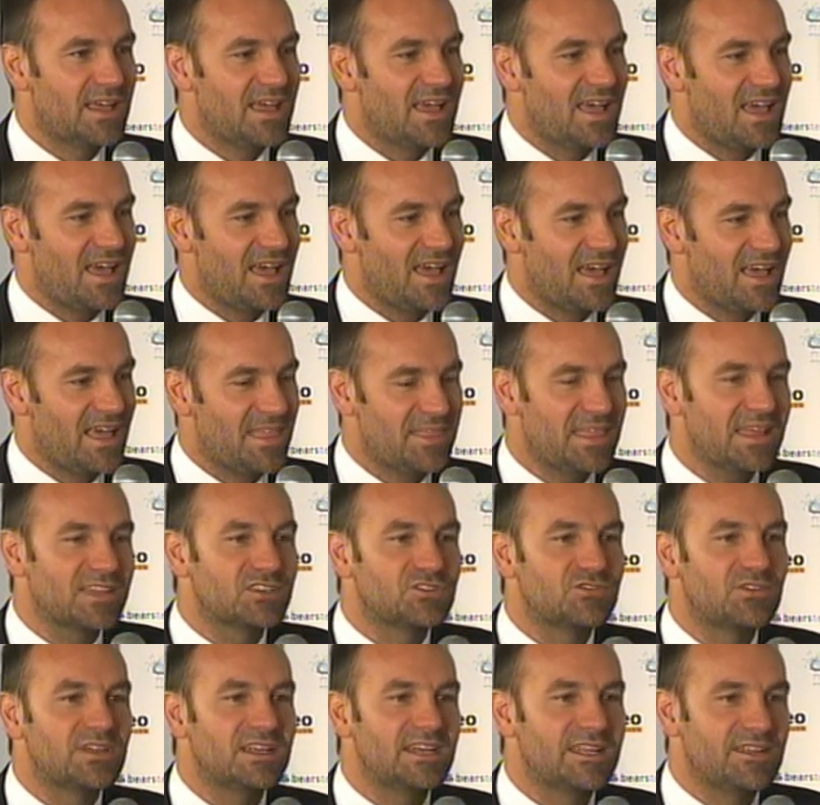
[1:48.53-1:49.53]
And that's
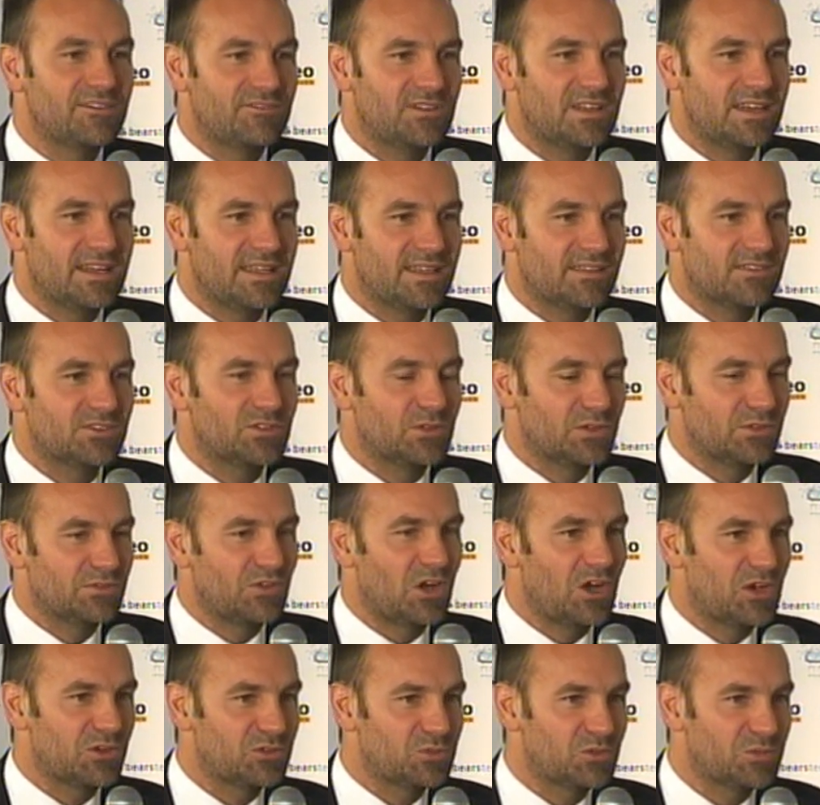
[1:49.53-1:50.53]
really, really sort of
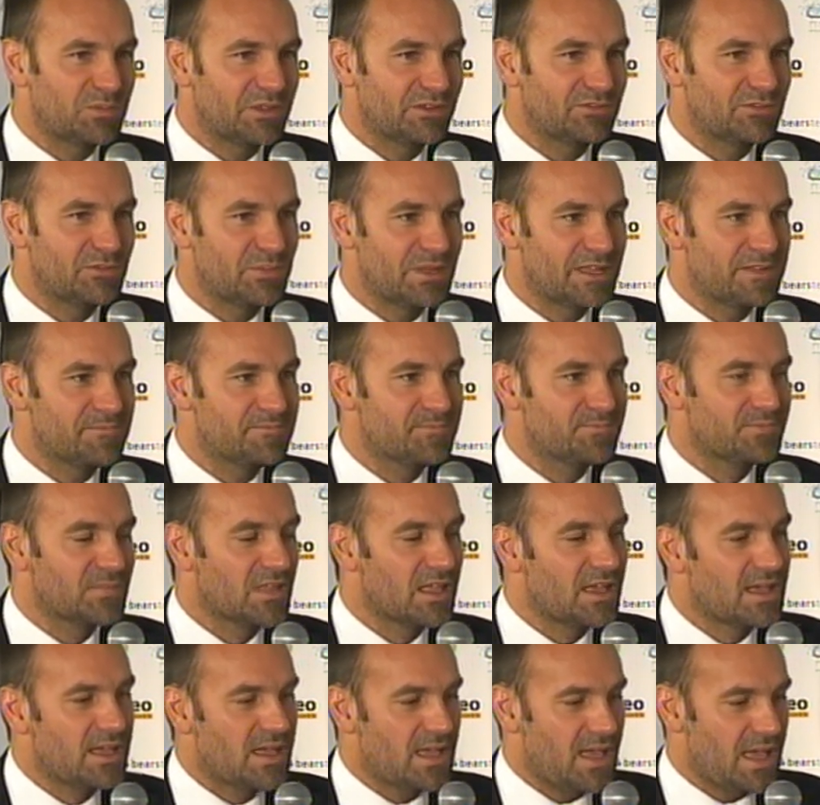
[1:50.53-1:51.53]
heartwarming for me.
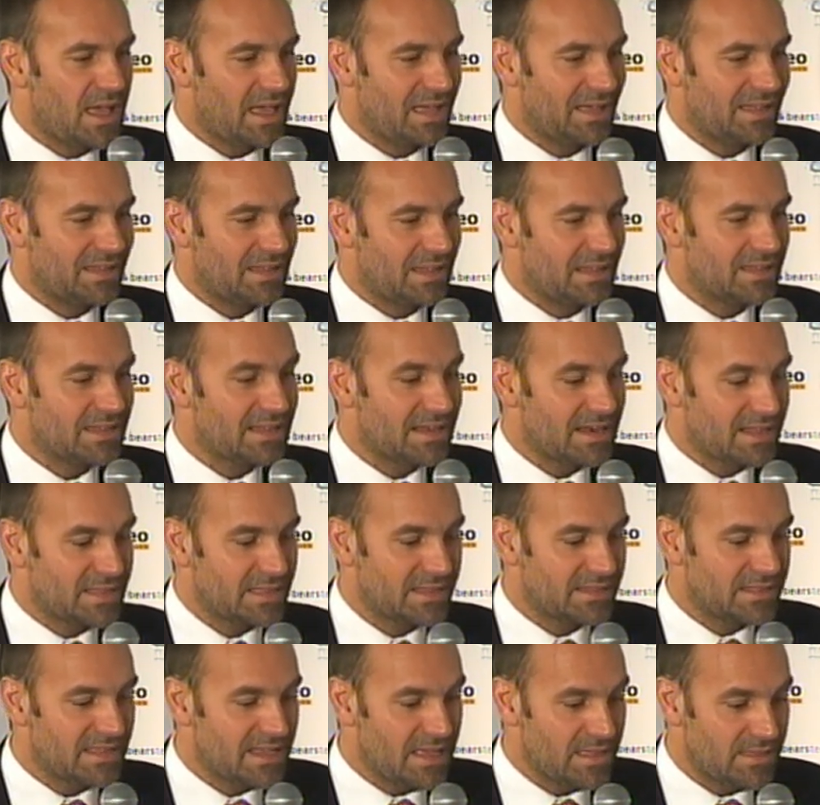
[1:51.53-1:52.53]
And then I think
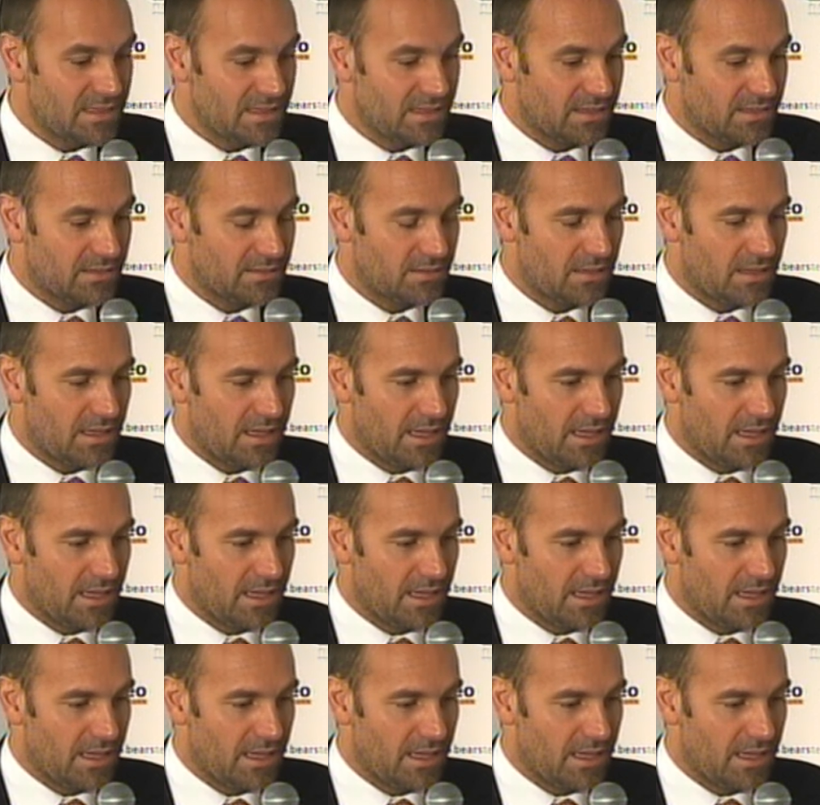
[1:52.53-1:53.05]
the other